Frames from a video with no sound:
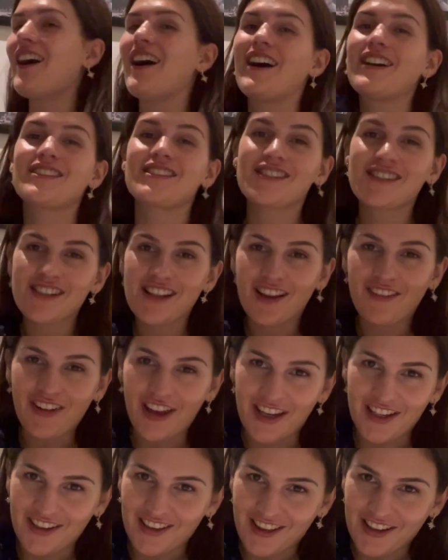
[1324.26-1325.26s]
I just love
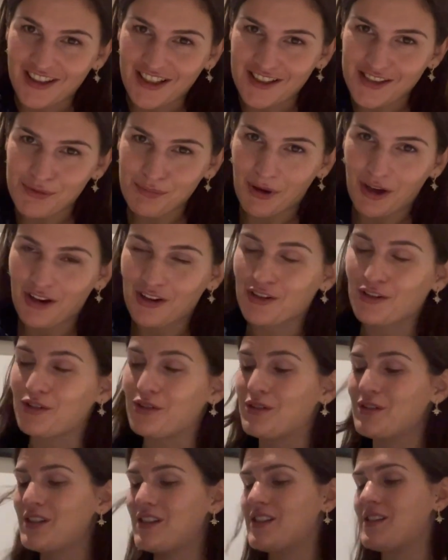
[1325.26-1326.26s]
anything that
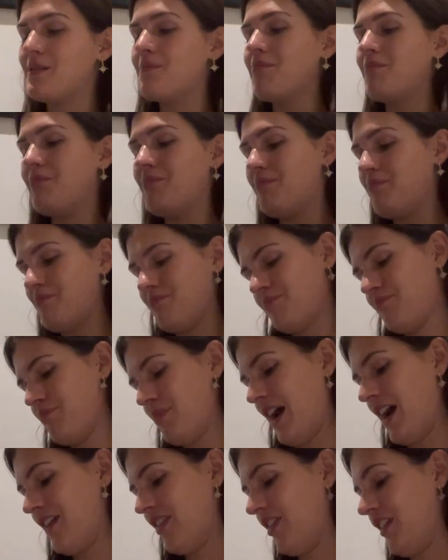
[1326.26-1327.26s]
sparkles. It's a
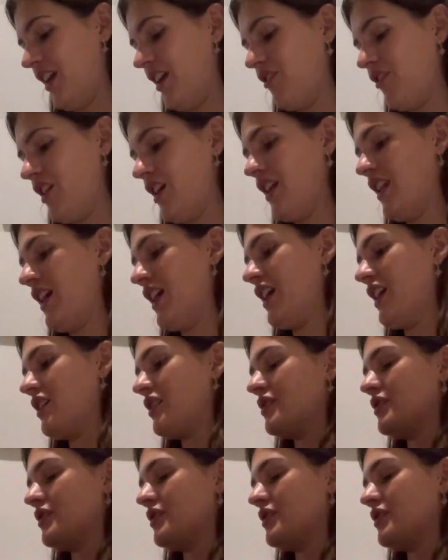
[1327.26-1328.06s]
bad thing really. I